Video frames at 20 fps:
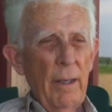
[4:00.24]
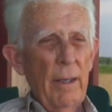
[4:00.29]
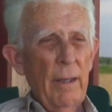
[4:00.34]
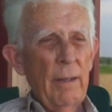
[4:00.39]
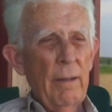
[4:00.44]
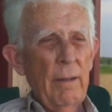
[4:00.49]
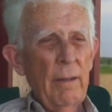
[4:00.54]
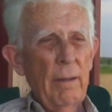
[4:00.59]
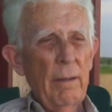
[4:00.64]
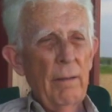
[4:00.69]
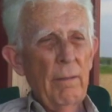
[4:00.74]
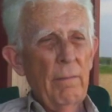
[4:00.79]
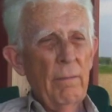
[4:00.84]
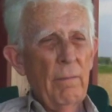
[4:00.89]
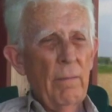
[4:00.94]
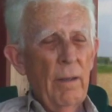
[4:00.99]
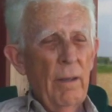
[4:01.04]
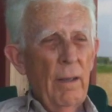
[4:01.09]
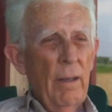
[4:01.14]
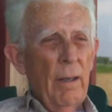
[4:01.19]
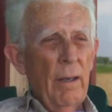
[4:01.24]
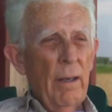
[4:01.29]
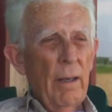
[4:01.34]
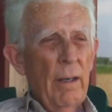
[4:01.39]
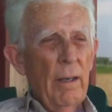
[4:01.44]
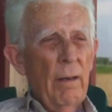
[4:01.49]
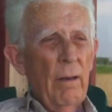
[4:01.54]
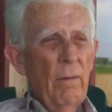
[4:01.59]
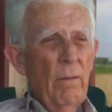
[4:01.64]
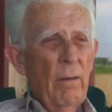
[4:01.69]
And, um,
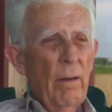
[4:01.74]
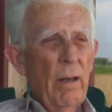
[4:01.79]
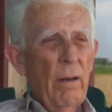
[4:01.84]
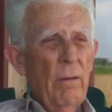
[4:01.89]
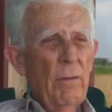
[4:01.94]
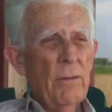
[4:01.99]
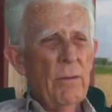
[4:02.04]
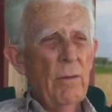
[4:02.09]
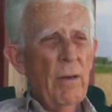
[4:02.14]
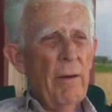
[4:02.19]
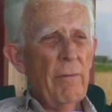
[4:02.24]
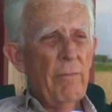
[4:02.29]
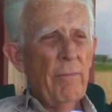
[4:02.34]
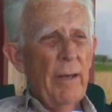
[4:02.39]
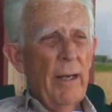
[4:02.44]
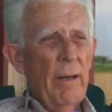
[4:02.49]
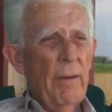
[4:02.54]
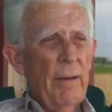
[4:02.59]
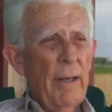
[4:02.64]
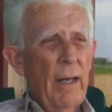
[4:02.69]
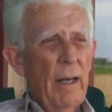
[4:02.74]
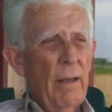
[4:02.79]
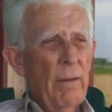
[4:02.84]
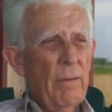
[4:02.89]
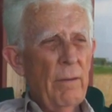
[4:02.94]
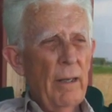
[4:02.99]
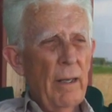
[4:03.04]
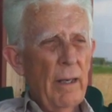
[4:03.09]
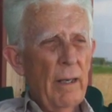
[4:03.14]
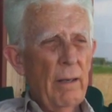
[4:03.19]
and all, also I found
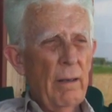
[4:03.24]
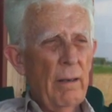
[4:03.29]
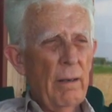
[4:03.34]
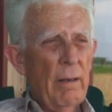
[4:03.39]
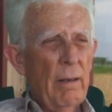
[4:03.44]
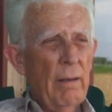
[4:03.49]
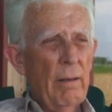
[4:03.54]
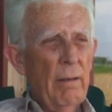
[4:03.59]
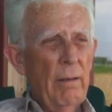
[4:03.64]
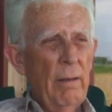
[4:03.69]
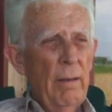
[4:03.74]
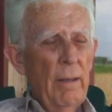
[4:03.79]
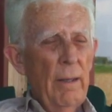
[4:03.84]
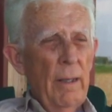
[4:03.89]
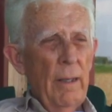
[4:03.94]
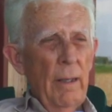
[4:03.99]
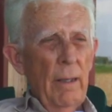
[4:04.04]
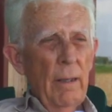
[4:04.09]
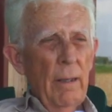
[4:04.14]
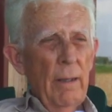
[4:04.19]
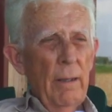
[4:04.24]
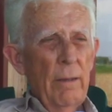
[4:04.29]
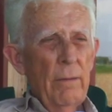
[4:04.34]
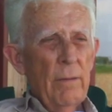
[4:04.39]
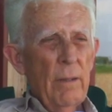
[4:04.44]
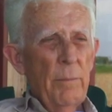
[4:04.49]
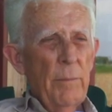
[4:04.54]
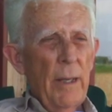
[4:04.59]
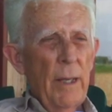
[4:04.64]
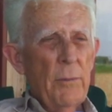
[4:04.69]
out that uh,
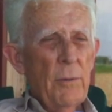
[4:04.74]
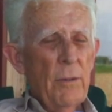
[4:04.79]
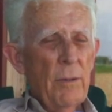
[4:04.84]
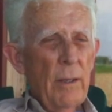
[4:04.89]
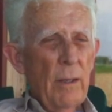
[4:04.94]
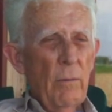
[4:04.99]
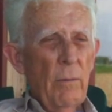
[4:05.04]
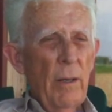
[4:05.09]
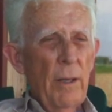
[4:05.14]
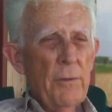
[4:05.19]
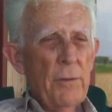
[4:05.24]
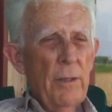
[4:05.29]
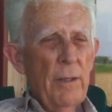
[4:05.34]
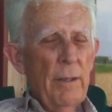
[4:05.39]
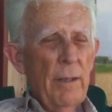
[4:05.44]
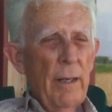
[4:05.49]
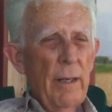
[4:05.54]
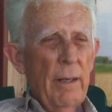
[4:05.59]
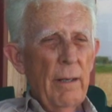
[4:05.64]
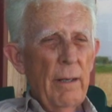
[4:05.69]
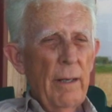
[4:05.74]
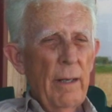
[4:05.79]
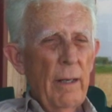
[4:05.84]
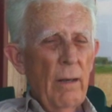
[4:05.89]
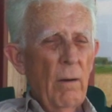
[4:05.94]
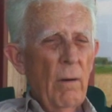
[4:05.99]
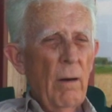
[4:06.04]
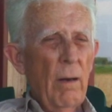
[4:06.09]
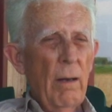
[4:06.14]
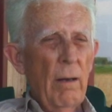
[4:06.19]
sometimes you think, well, it's near the end of the
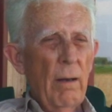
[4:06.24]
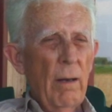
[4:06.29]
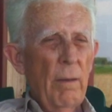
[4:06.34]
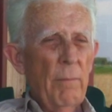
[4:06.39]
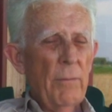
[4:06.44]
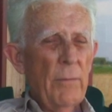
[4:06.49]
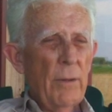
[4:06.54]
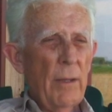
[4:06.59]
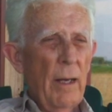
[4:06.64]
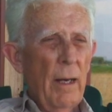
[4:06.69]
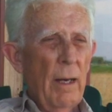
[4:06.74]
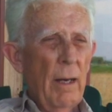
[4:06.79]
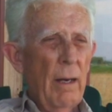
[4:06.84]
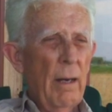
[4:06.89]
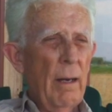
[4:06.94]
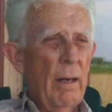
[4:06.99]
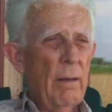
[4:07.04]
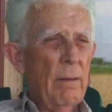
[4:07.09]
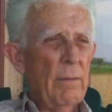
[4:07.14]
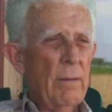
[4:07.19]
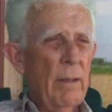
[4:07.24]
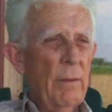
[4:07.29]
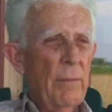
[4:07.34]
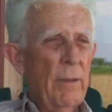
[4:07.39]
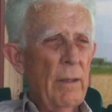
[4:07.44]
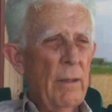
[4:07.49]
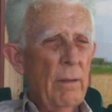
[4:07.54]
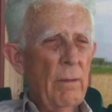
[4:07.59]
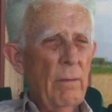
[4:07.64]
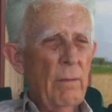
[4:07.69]
day, or I'm tired, or
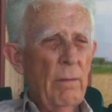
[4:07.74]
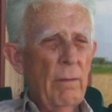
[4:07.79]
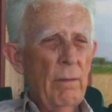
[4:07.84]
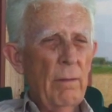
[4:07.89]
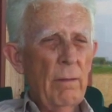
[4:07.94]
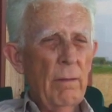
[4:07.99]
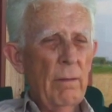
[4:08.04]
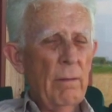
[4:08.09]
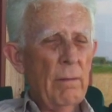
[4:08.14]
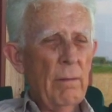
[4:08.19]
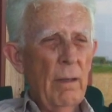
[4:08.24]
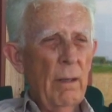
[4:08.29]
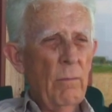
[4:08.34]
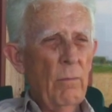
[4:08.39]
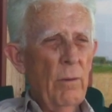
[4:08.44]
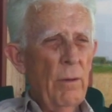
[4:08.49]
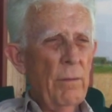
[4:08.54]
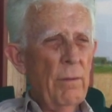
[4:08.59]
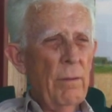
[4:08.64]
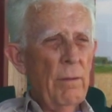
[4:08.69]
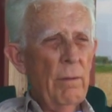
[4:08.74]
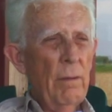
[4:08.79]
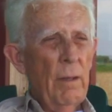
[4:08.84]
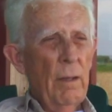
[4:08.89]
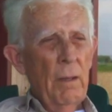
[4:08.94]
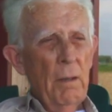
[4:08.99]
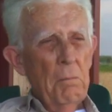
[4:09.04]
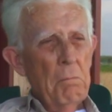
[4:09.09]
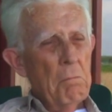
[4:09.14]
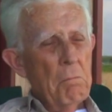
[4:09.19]
something, you know, and it's not worth it.
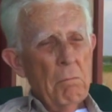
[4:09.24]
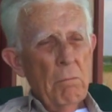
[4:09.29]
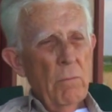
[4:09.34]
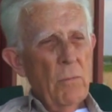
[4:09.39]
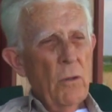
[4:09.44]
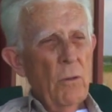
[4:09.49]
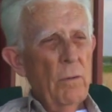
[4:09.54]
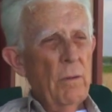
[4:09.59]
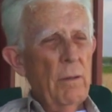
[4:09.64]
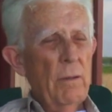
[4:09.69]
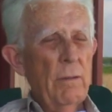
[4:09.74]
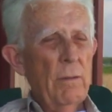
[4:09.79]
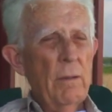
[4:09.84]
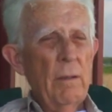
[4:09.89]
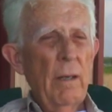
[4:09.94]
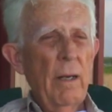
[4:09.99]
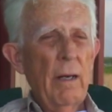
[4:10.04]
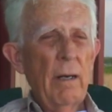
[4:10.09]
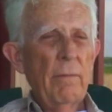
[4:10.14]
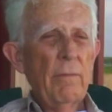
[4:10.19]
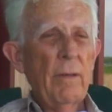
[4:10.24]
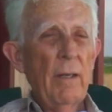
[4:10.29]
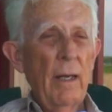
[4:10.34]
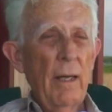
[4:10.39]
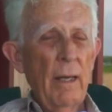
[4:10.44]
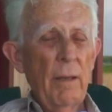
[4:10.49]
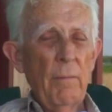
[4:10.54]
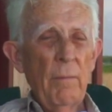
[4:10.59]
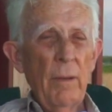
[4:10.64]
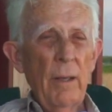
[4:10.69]
Don't just not enough
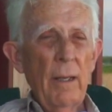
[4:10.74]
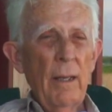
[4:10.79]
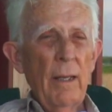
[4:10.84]
time.